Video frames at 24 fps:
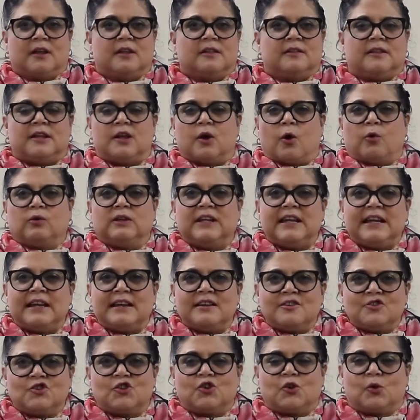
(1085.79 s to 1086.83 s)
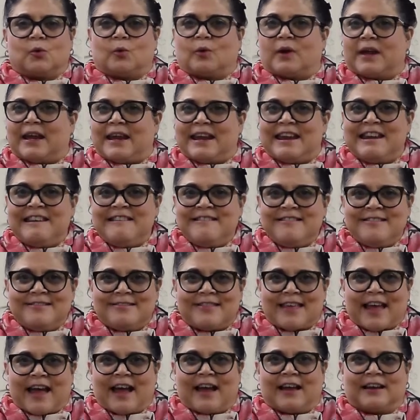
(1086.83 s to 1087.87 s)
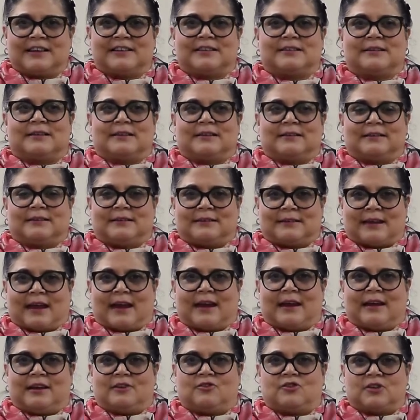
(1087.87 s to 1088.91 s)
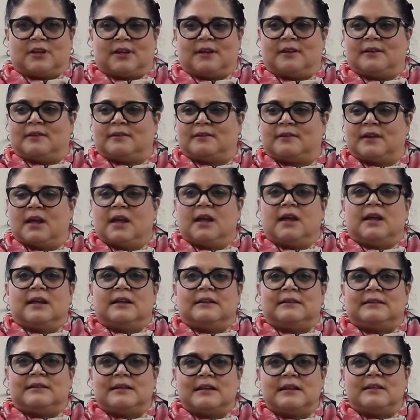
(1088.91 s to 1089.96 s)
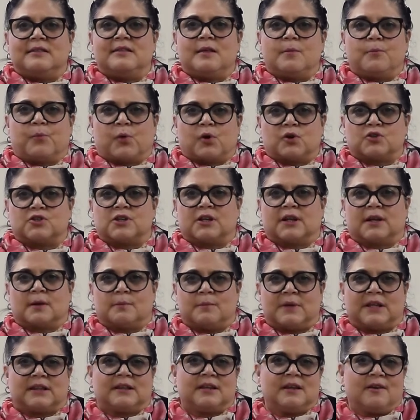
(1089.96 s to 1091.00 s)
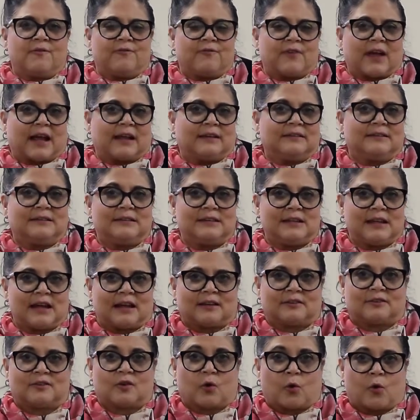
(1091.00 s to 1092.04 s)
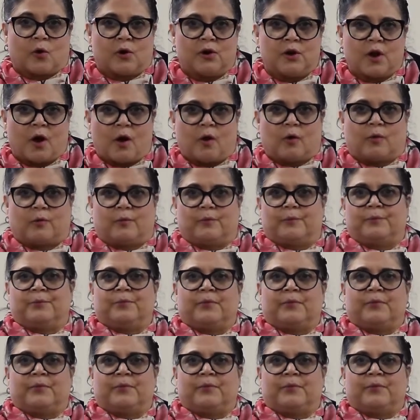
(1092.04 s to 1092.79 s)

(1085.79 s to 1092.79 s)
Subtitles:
The only issue in that stage is, did the person commit the offense, yes or no?